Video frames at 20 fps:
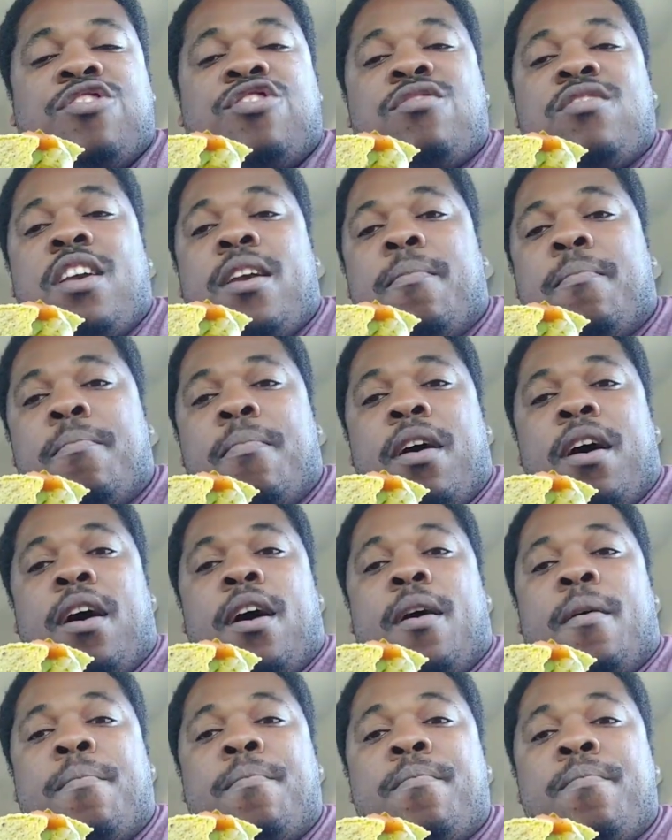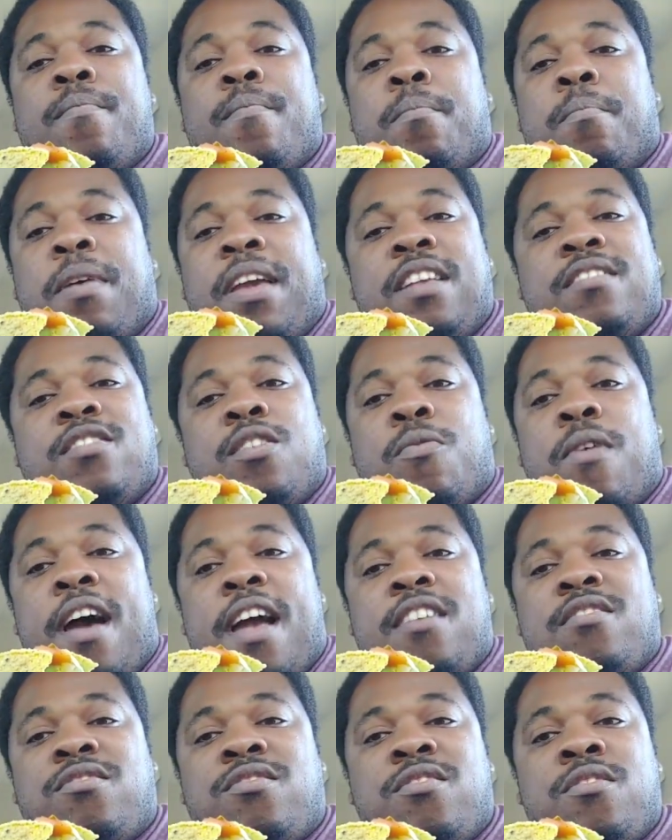Just get um, beans and
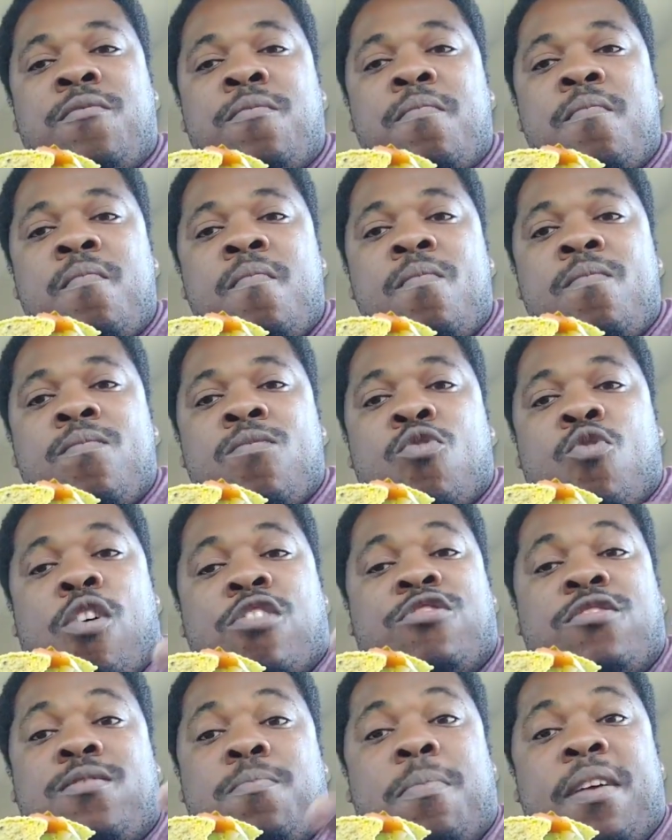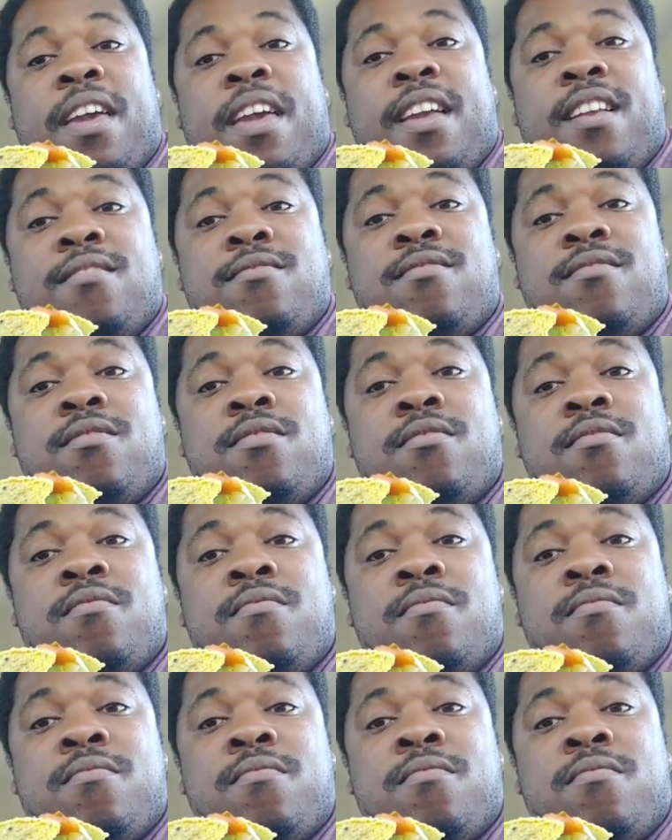rice, or just beans